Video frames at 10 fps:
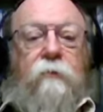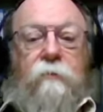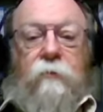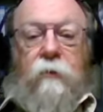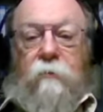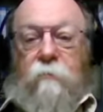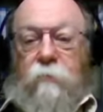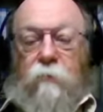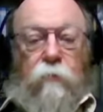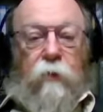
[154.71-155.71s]
So
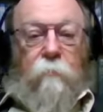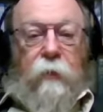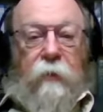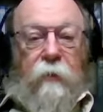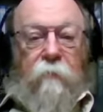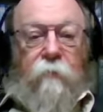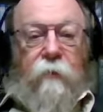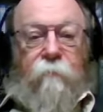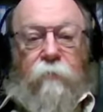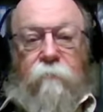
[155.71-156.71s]
they all go madly
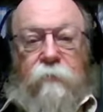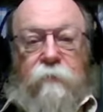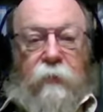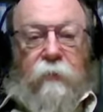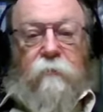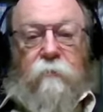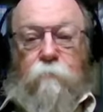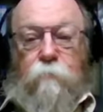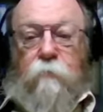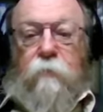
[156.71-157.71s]
around for the rest of Exodus
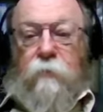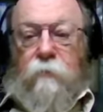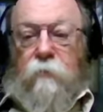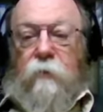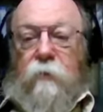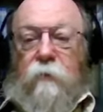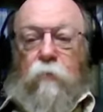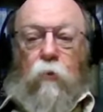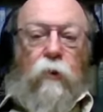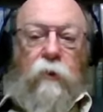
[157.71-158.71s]
building
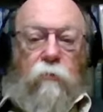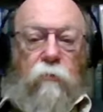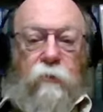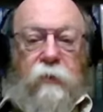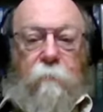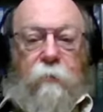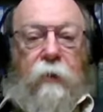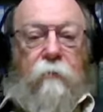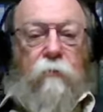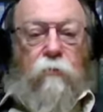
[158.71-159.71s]
what we call the
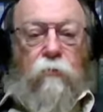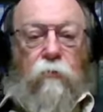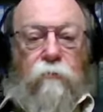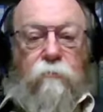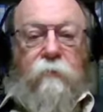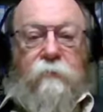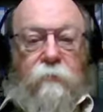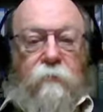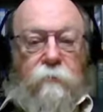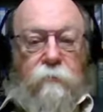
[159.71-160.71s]
tabernacle, or God's
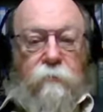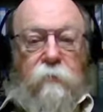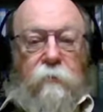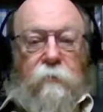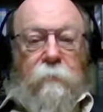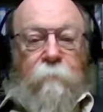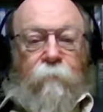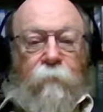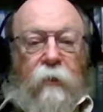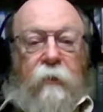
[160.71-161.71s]
residence.
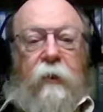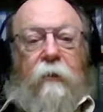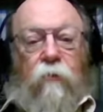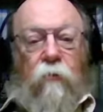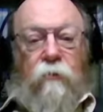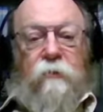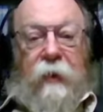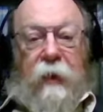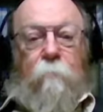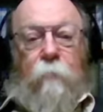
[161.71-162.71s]
And now God is
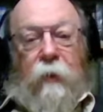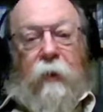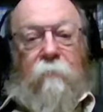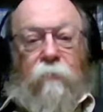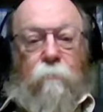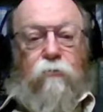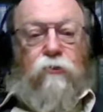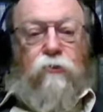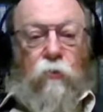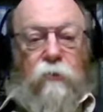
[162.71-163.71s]
camping out in the
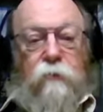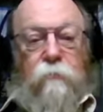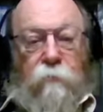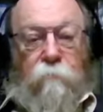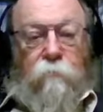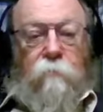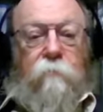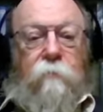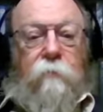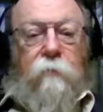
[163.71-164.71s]
bush with his people,
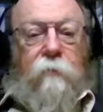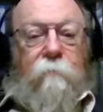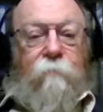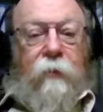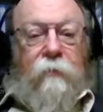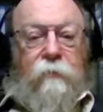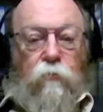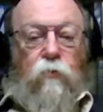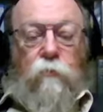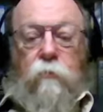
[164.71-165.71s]
as it
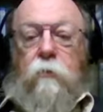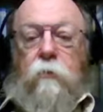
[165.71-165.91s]
were.